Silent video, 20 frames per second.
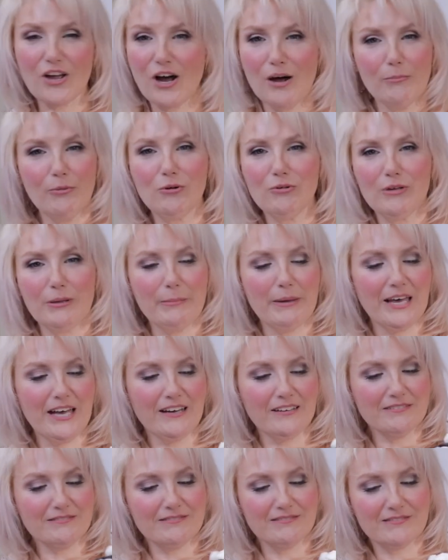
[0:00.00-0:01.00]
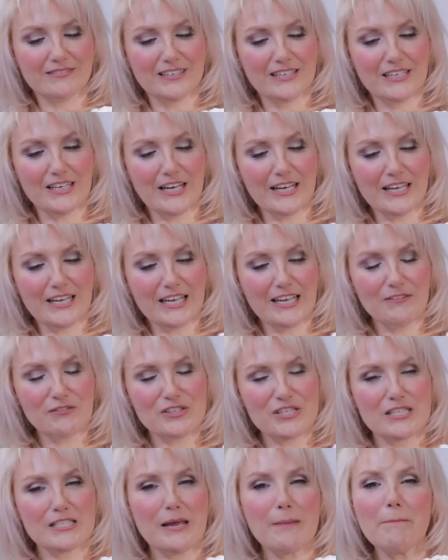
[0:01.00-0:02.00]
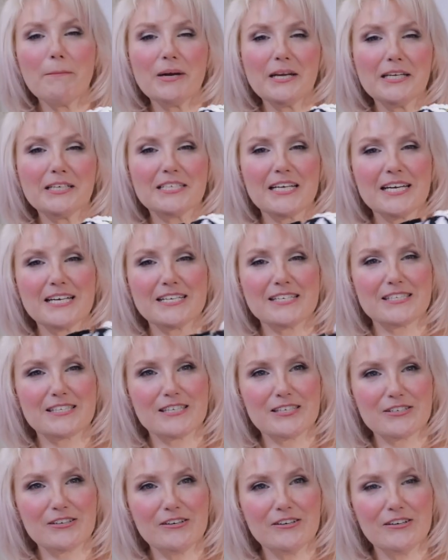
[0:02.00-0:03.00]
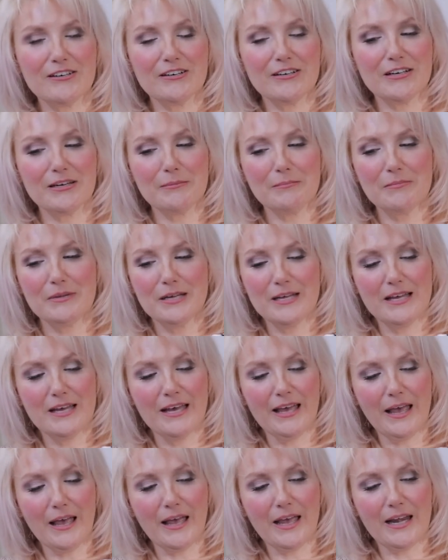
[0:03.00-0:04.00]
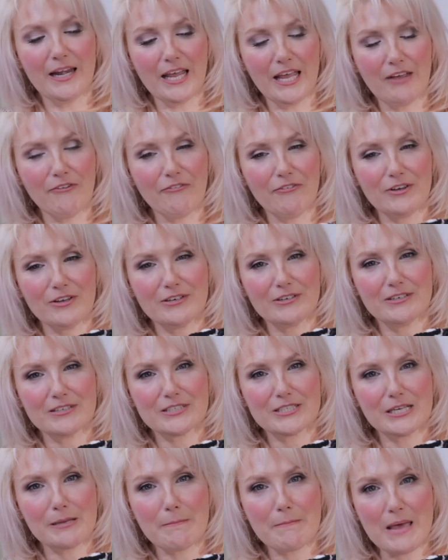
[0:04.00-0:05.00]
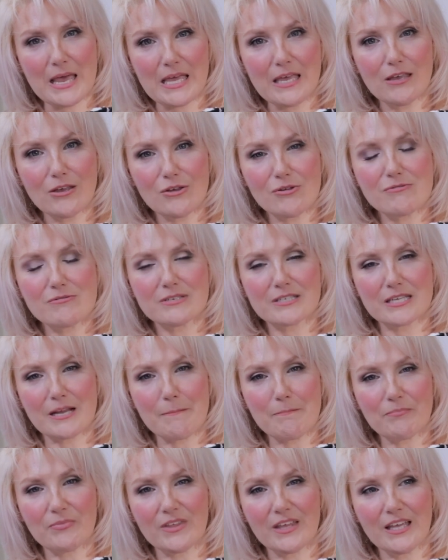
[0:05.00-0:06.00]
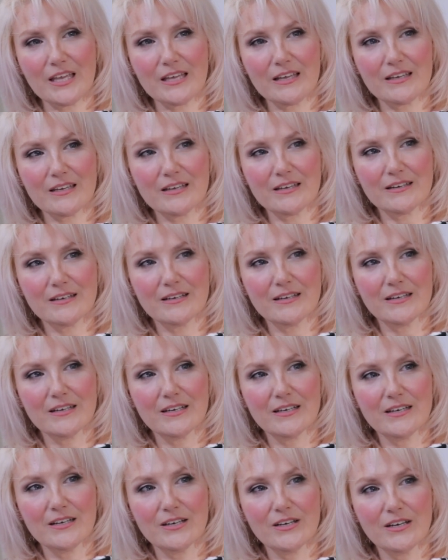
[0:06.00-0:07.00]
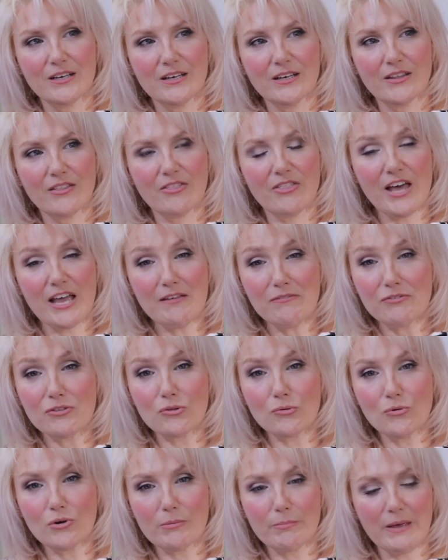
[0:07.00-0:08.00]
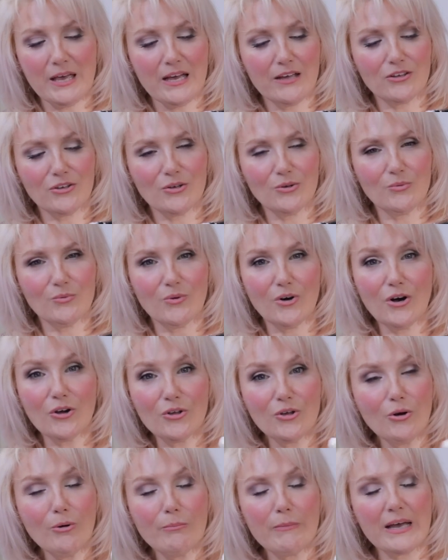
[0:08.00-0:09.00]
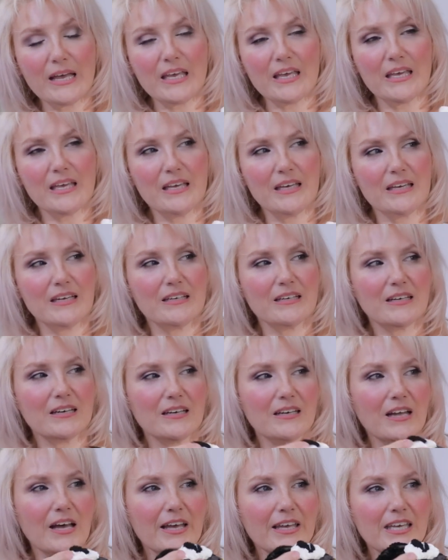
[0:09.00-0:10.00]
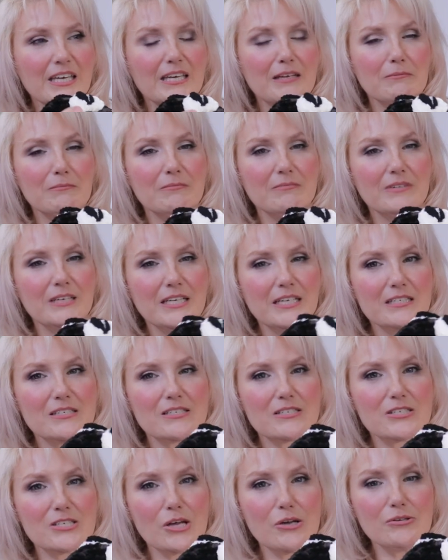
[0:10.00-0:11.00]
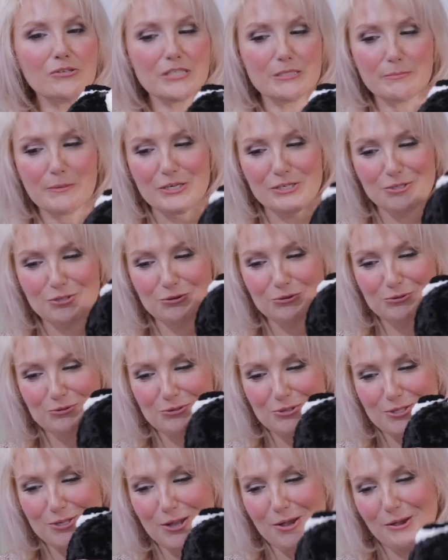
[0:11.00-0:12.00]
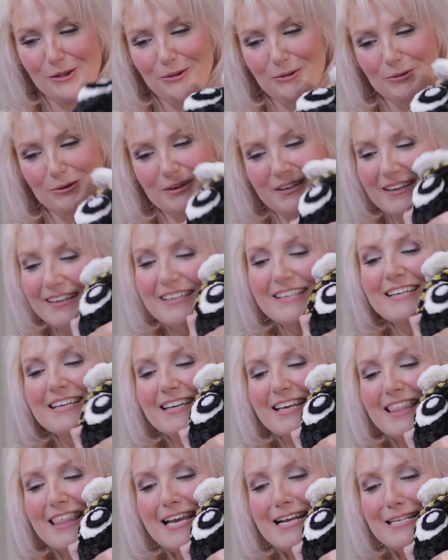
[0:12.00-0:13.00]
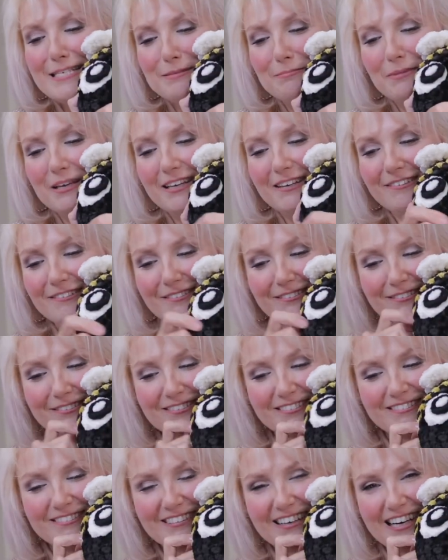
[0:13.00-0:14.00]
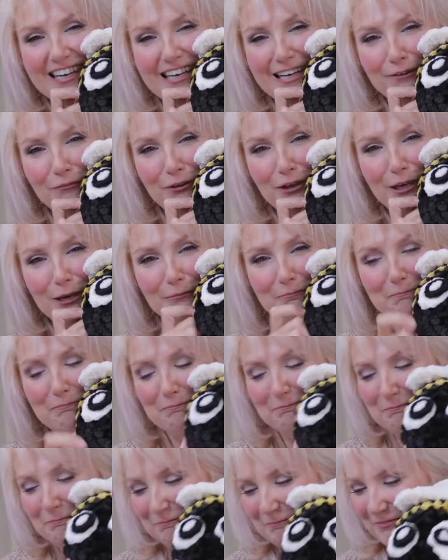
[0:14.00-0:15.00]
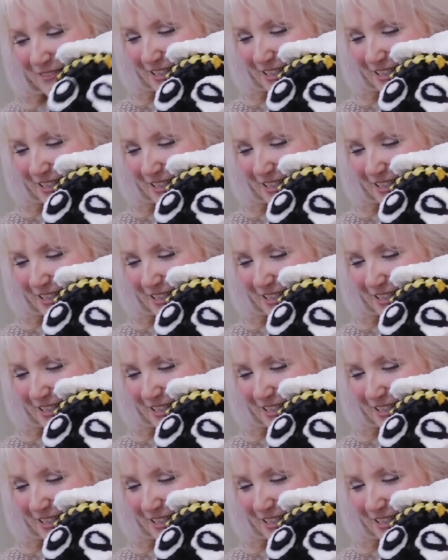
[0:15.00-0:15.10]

I'm all about. Like, if somebody takes the time and effort to make you something, they've thought about you while you're making it. Like, it's so special. So thanks, Mill. I love him.